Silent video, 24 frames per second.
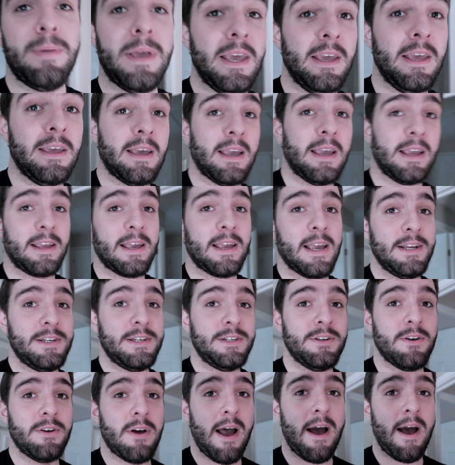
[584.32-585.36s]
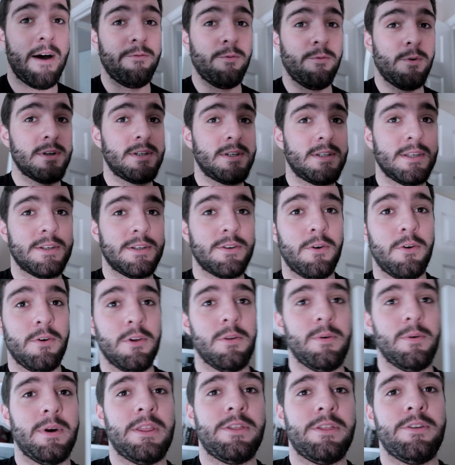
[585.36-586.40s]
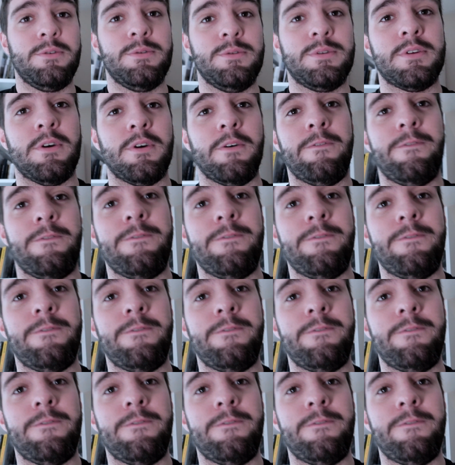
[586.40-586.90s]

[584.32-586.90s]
peek, in case you have watched this all the way through so